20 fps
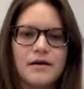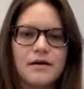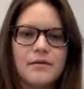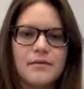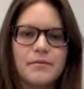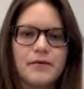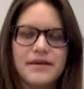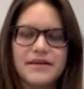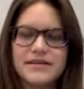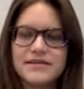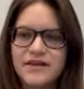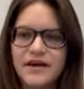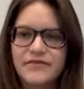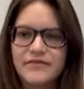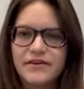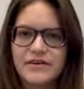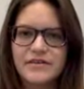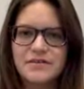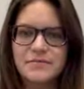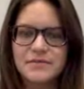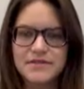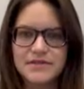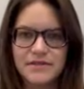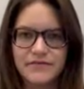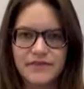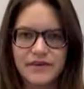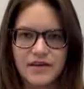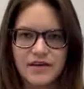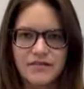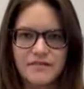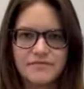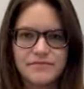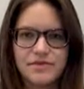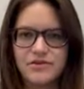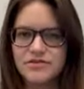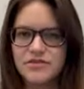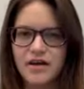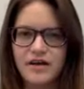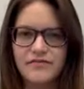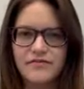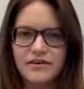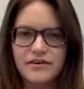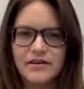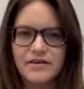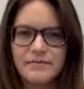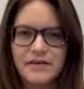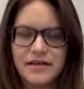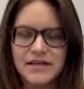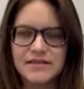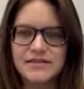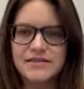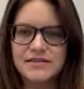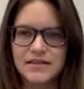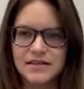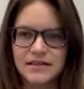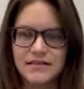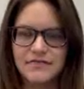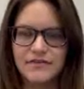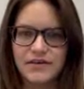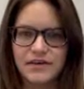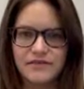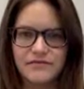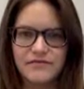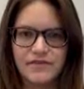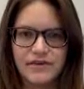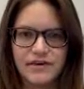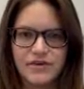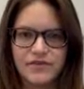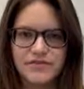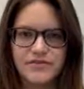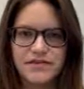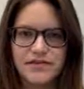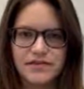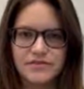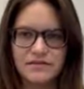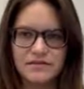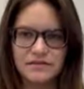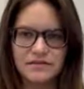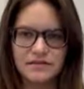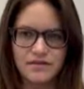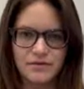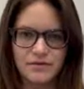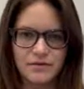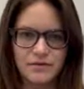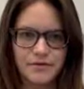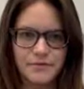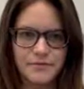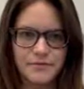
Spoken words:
but it's not very specific. There's not very many significant figures in this number.